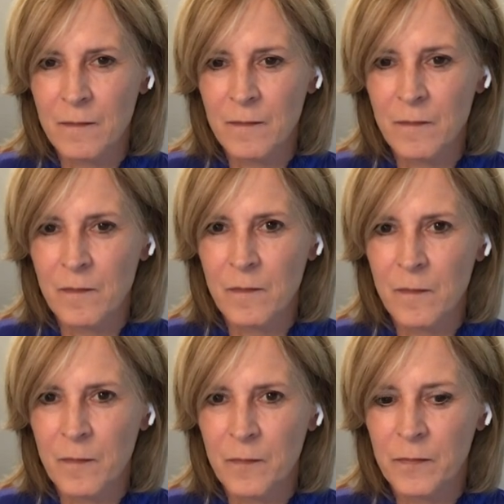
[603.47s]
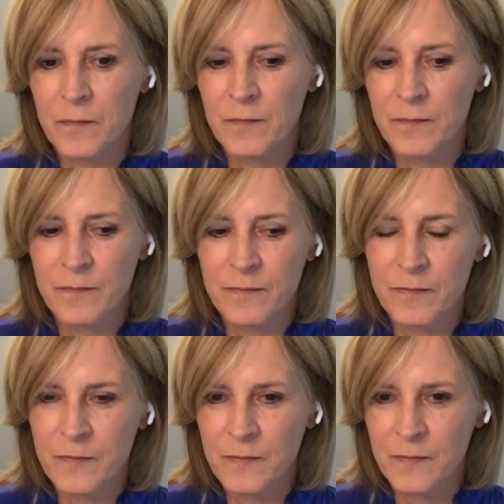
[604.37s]

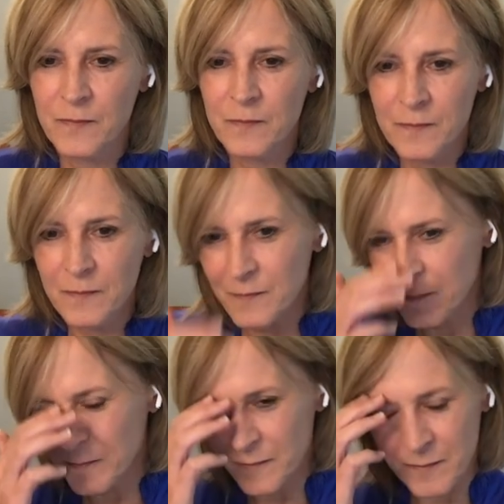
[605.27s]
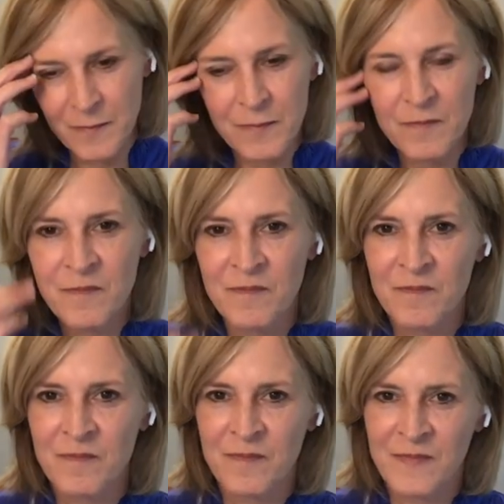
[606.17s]

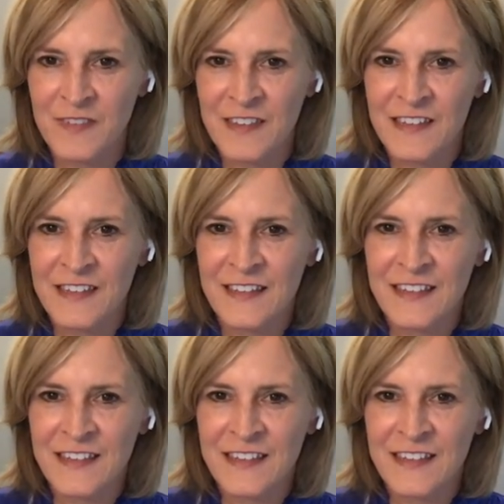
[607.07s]
The person shown says nothing.